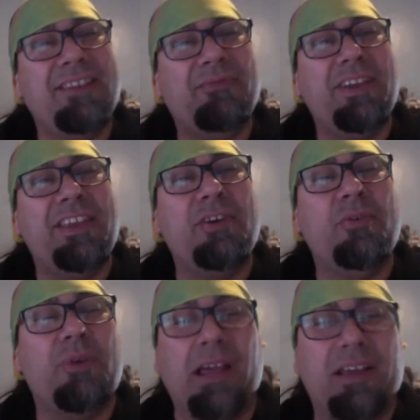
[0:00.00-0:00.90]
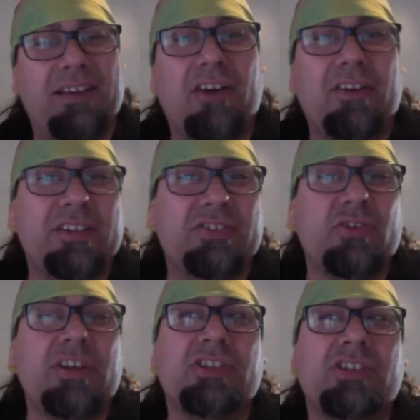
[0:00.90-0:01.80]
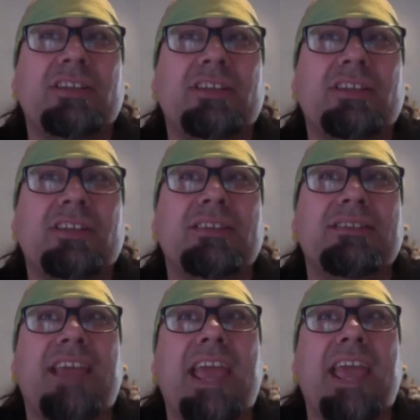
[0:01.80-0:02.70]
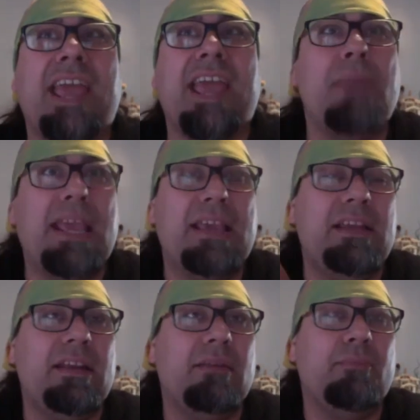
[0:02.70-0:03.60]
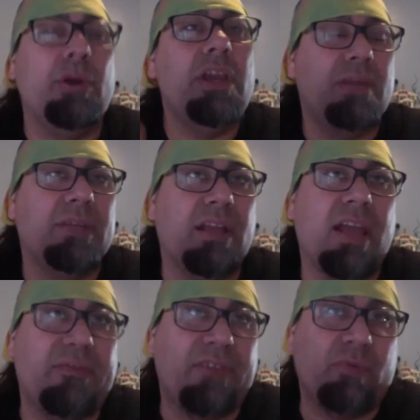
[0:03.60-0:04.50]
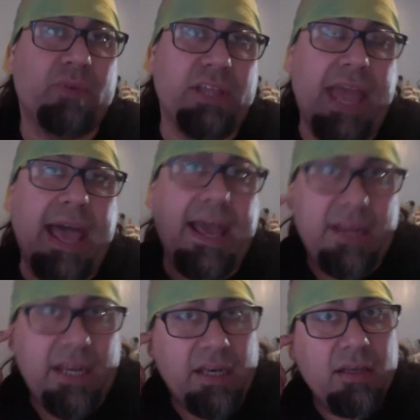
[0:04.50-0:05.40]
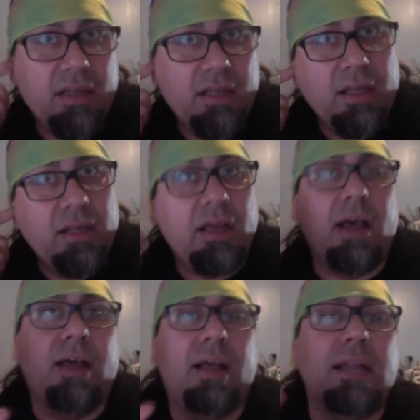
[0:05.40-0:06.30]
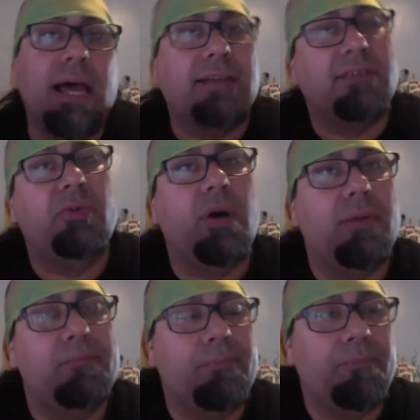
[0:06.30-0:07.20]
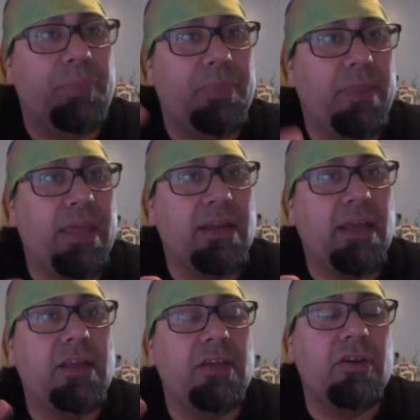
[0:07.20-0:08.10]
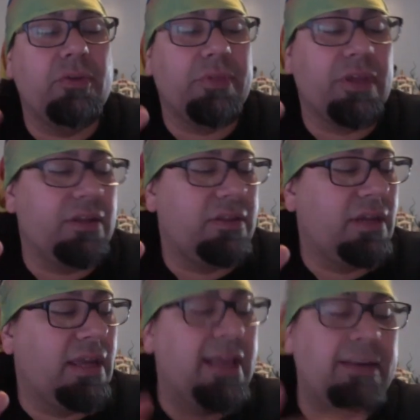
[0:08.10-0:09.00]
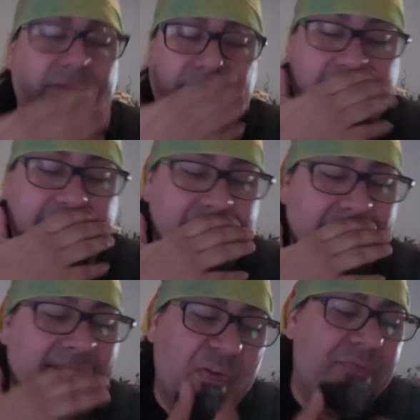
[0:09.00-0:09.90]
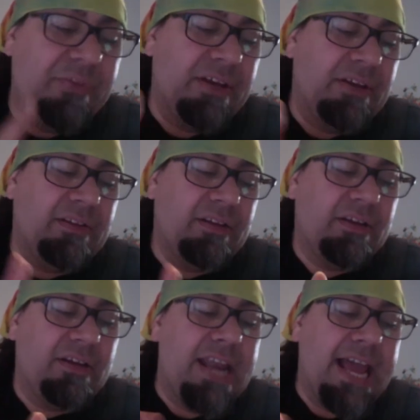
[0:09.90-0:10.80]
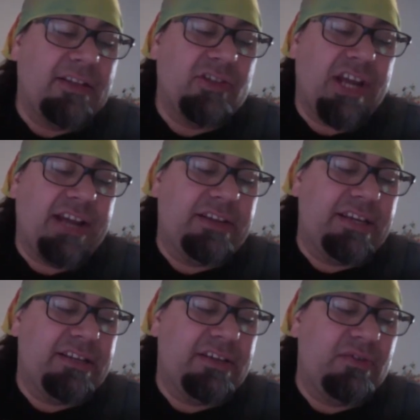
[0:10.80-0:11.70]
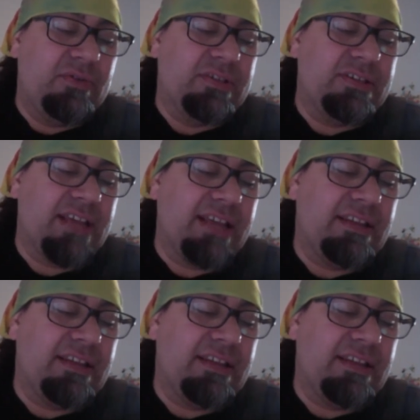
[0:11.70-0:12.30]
what, you know, our illustrations and bringing them to life and really adding a lot to and you know, the kind of the analogy I like to use is that